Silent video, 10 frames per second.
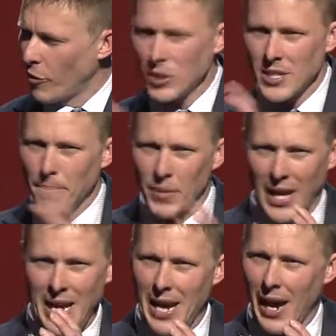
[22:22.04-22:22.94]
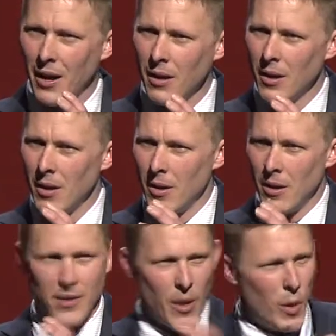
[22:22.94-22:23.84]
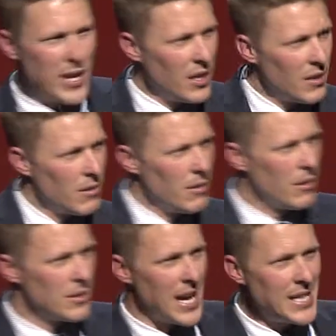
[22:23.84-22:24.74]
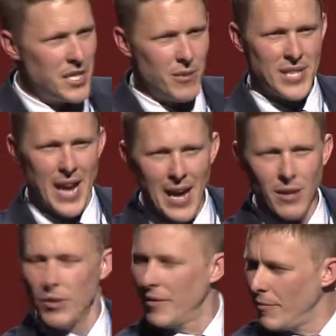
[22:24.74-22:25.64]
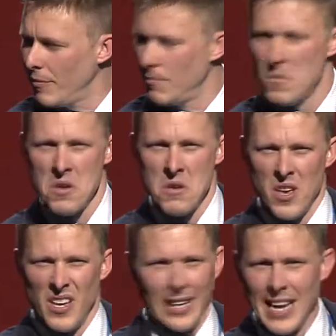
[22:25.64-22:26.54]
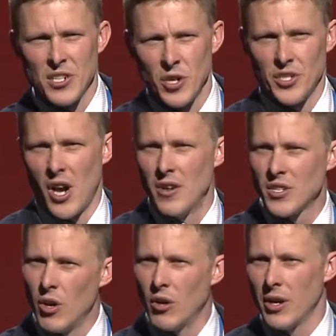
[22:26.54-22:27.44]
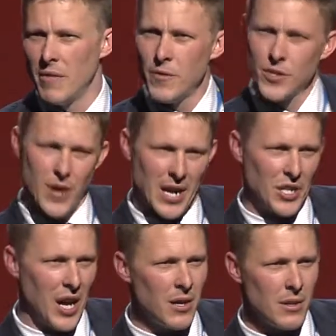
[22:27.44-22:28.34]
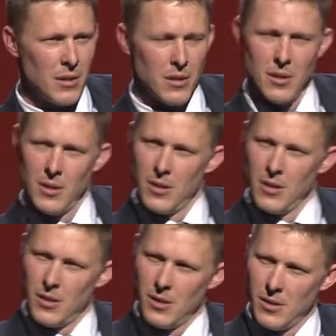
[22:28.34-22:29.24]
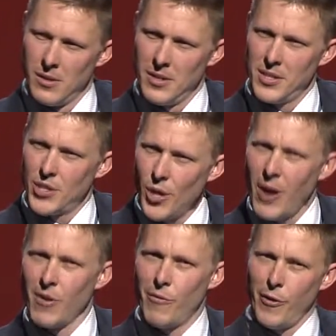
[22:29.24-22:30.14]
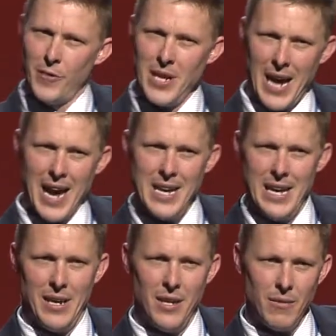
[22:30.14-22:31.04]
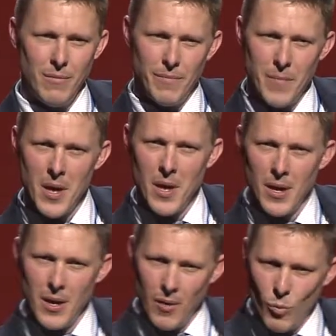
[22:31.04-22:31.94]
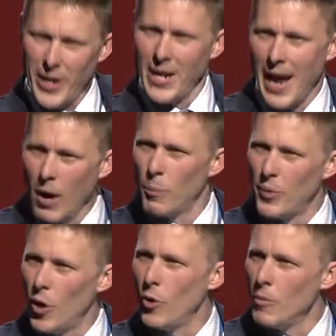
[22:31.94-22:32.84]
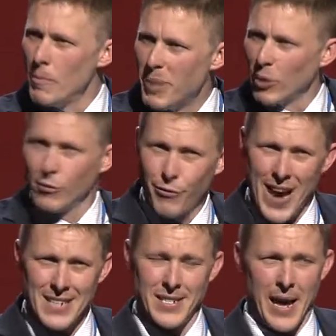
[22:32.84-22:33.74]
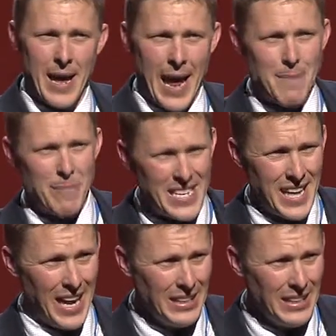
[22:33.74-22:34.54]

something here that we can take to you and say, hey, look, if your land's not zoned, it's not got infrastructure. There's 250k here. We can help you build faster and better,